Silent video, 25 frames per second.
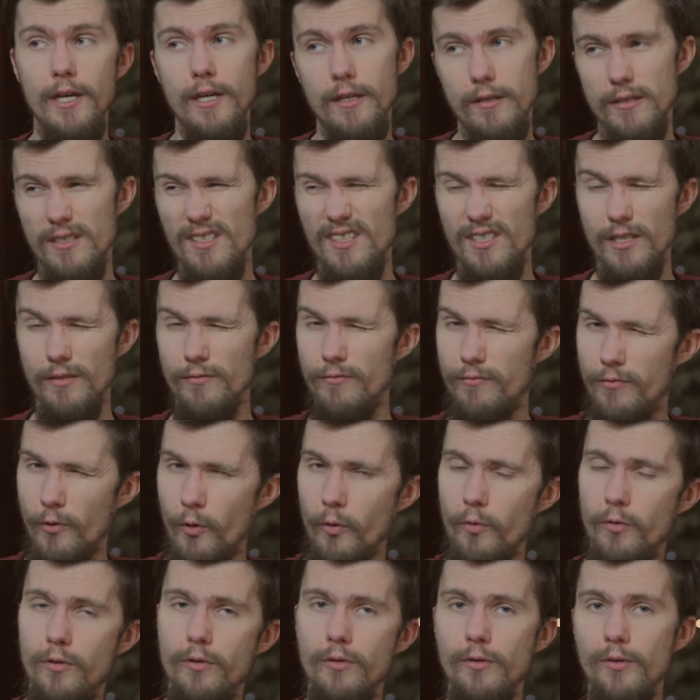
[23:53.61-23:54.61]
It's a
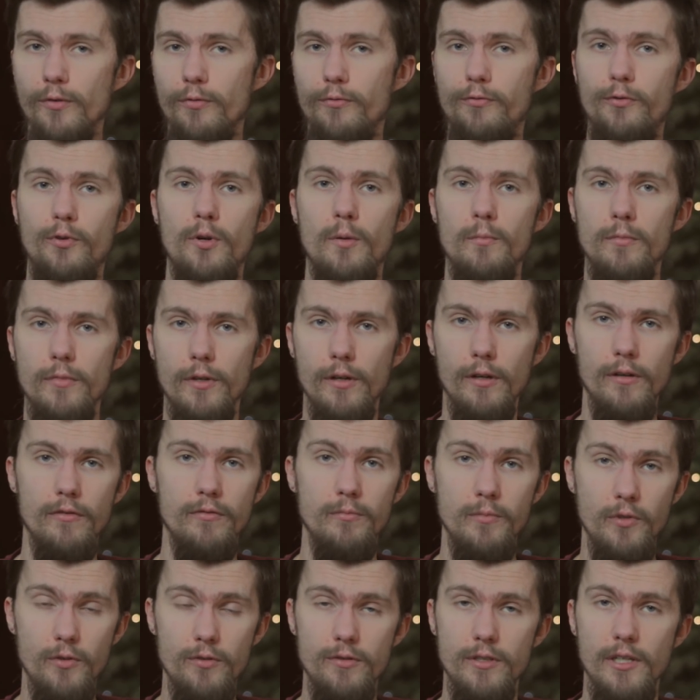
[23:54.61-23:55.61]
vocal form of
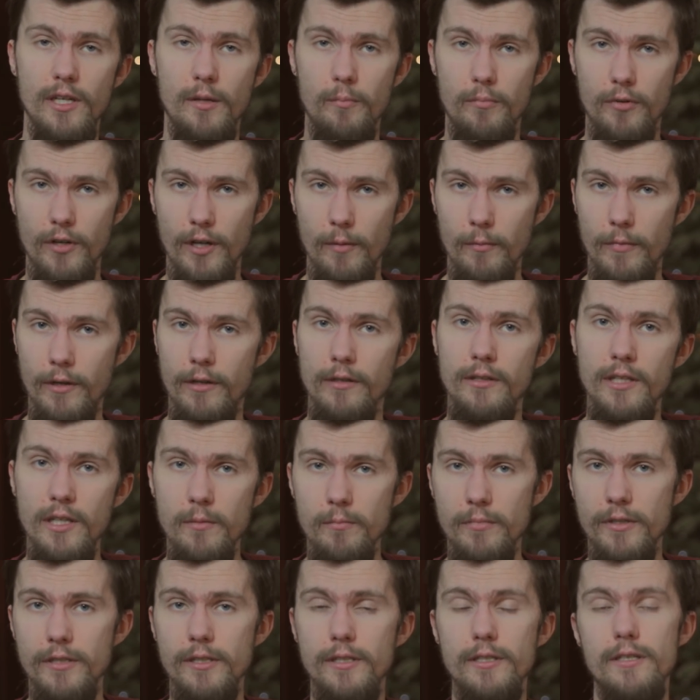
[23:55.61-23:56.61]
music primarily,
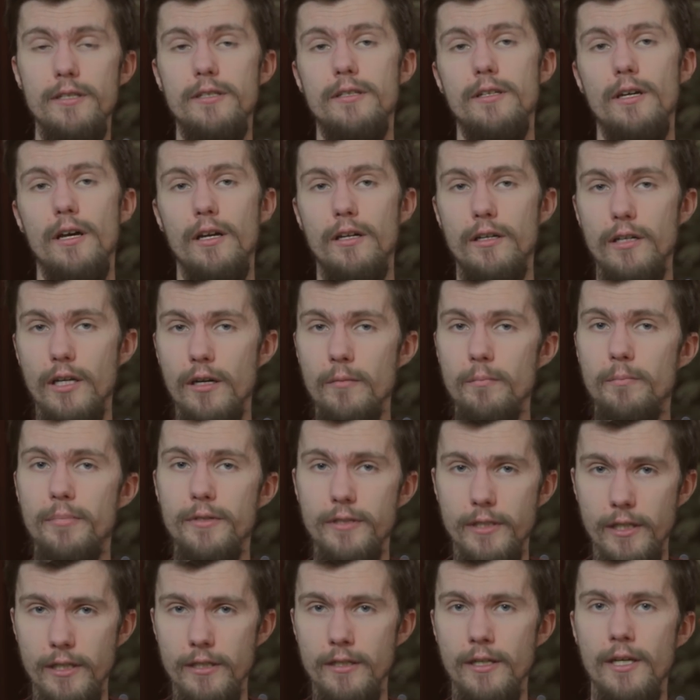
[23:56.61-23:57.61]
but it is
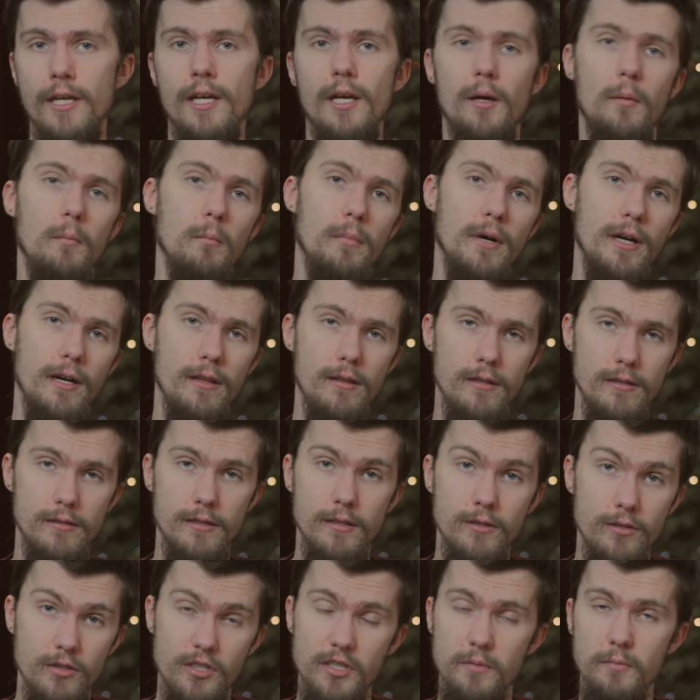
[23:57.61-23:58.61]
accompanied by these
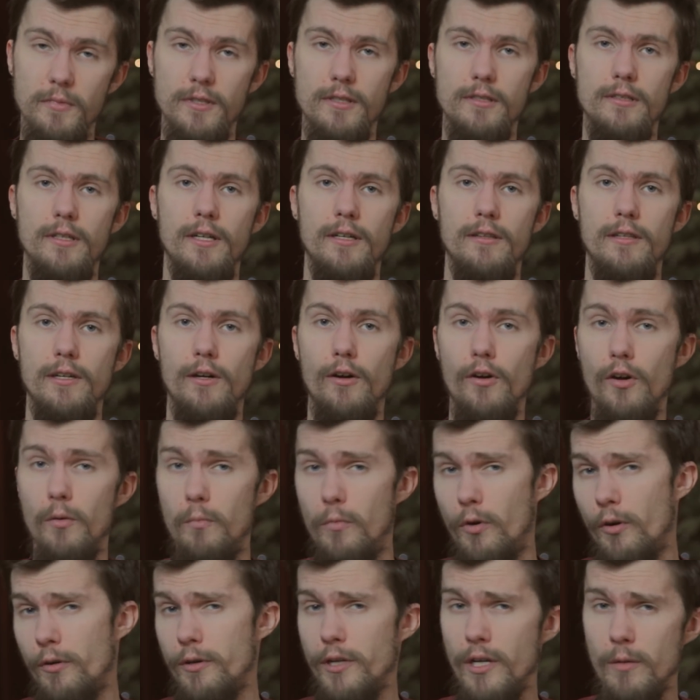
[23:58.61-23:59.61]
instruments like the
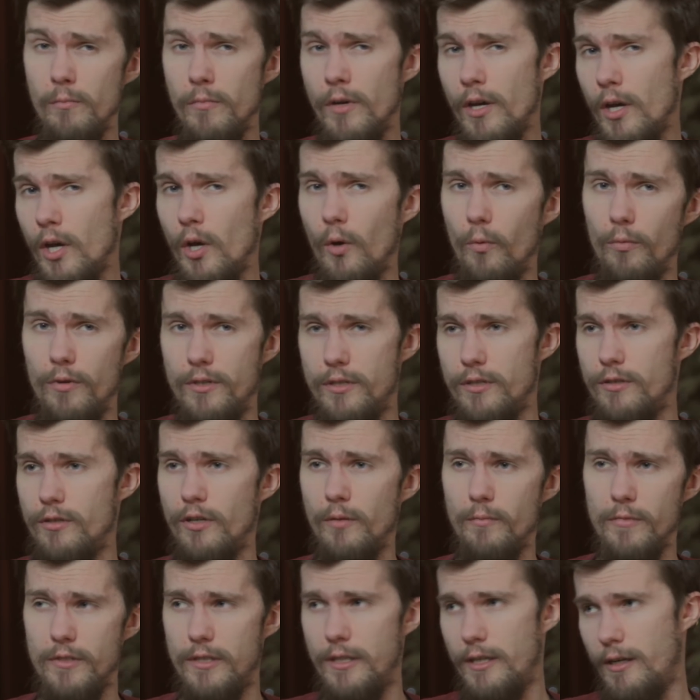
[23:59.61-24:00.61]
harmonium, which is
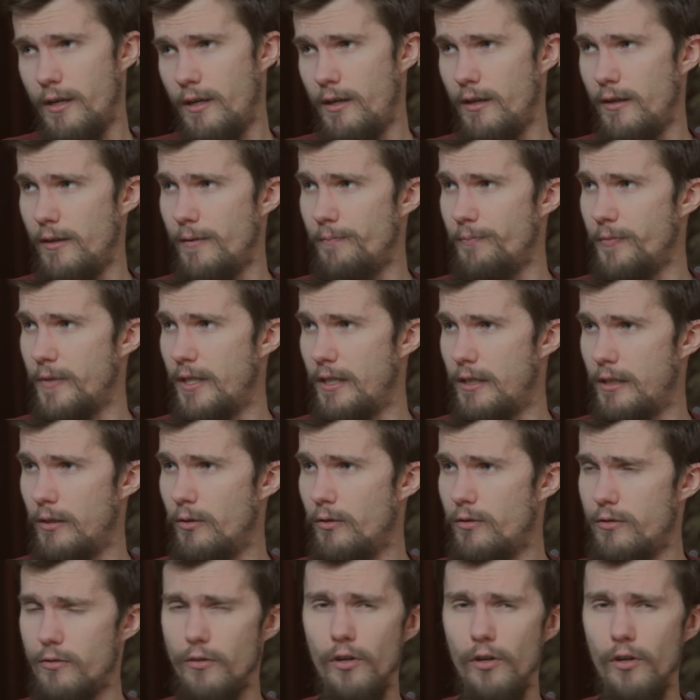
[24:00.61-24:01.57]
almost like it looks